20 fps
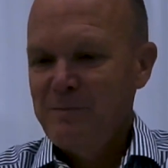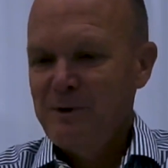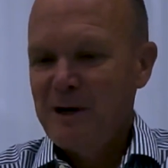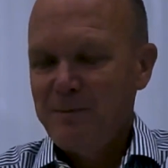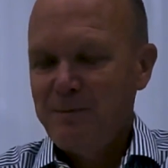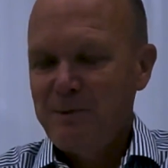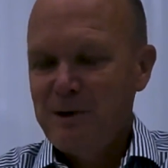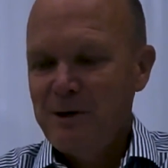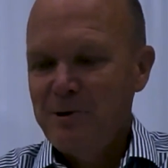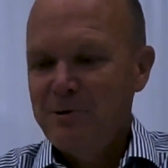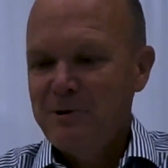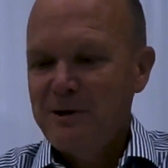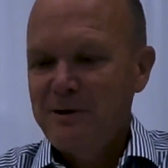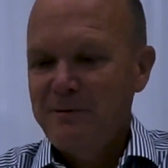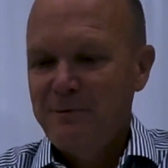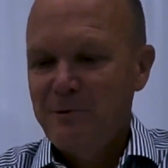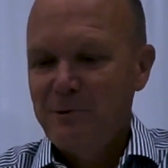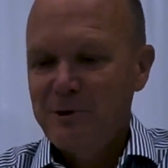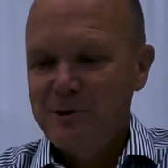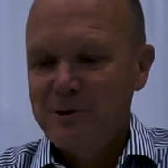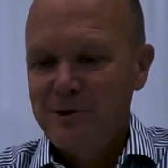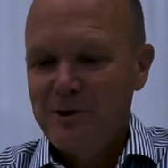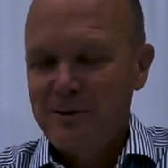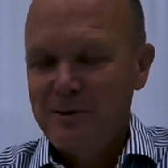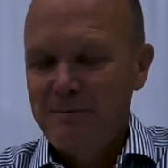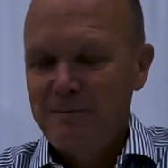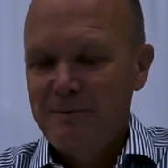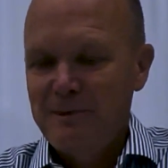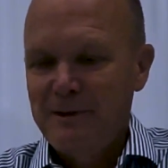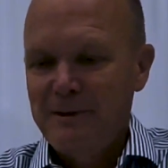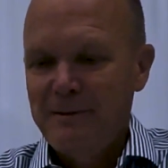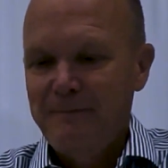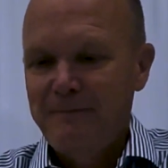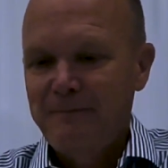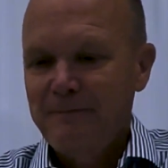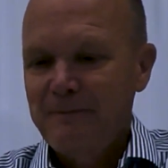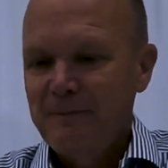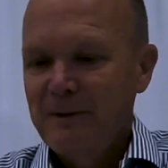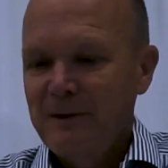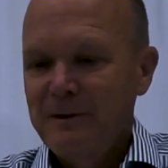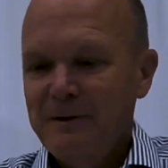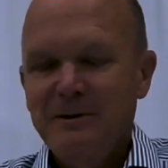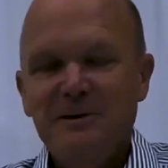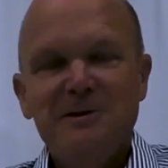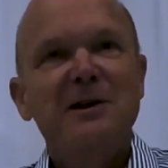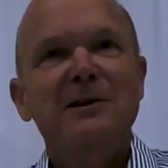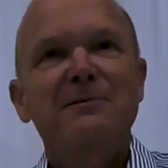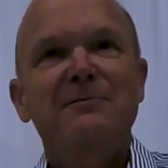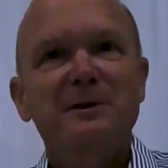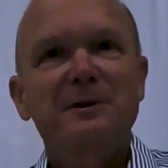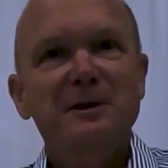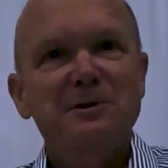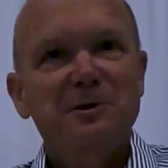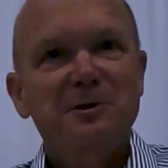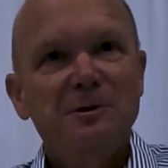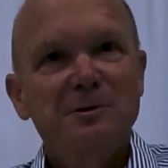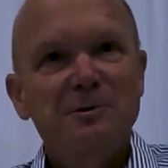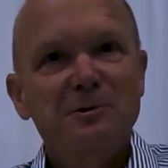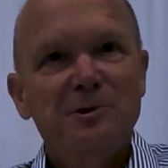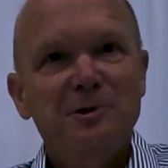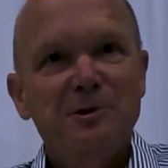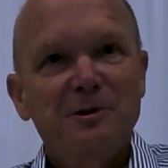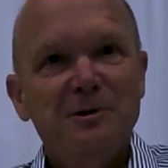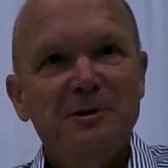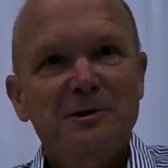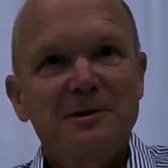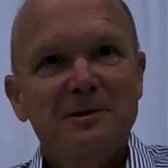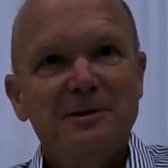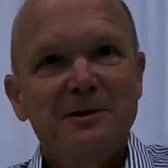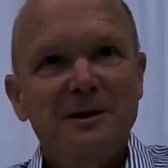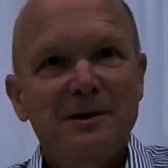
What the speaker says: might be looking for some safety solutions.